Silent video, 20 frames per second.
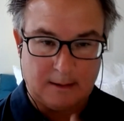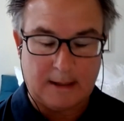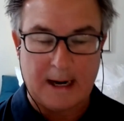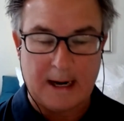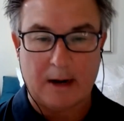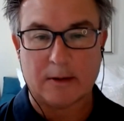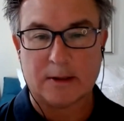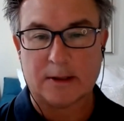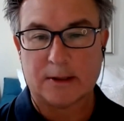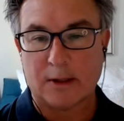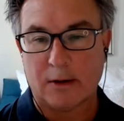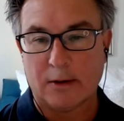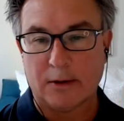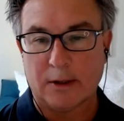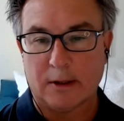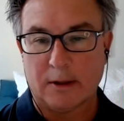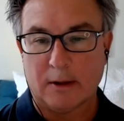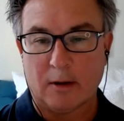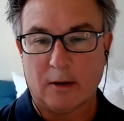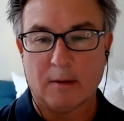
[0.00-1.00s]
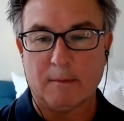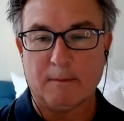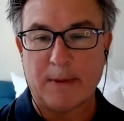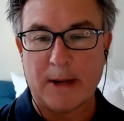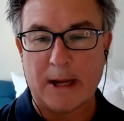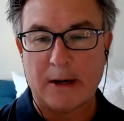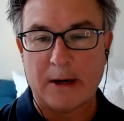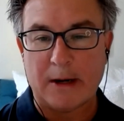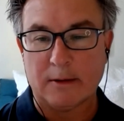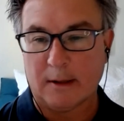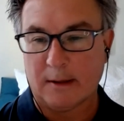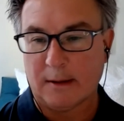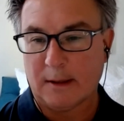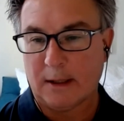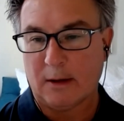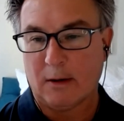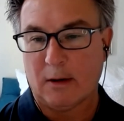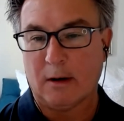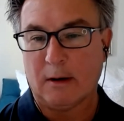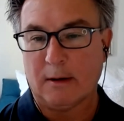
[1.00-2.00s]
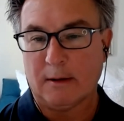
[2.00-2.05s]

Arizona are better than they are